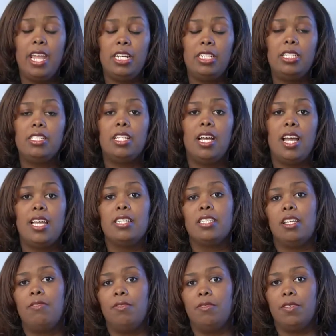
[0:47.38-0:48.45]
and it is the
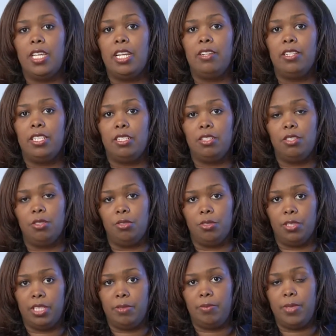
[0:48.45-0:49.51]
highest level of care that the
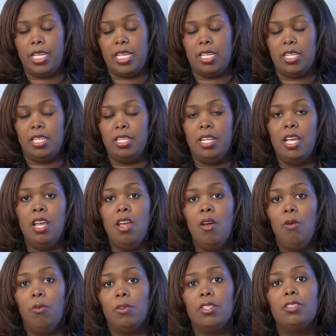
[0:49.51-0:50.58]
children can be in.
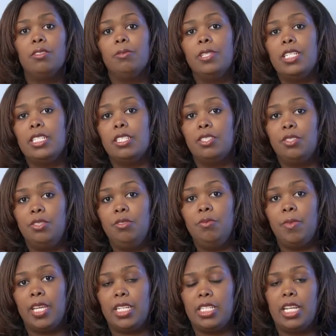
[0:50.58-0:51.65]
One of the reasons to
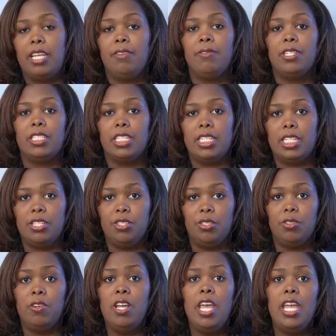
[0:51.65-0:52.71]
maintain
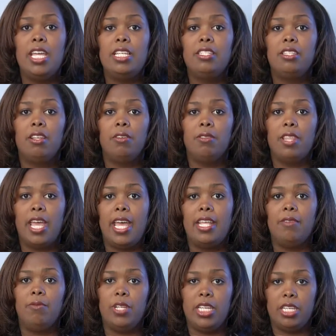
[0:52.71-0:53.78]
residential is so
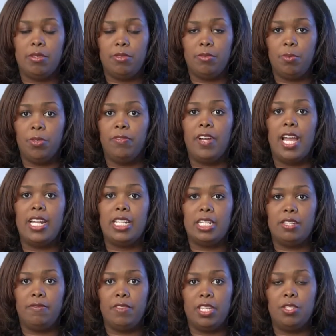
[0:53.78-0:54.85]
that we can provide
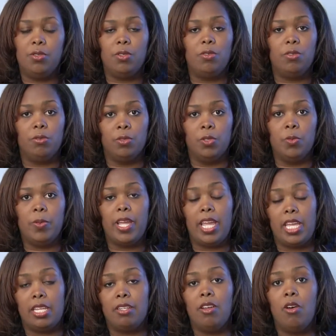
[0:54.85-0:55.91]
individual, group,
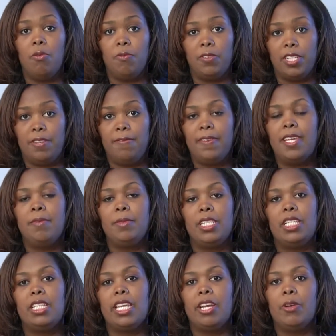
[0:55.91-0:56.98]
and hopefully
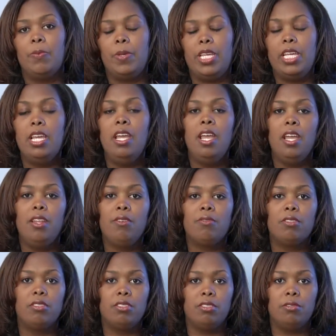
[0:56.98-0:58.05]
family therapy in
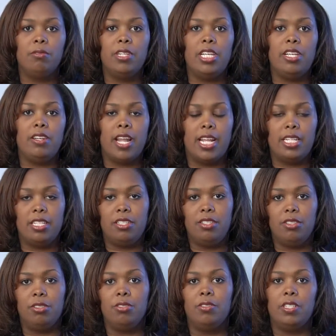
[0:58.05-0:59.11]
order to reunite the
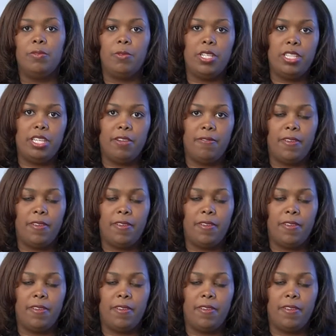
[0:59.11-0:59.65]
children with their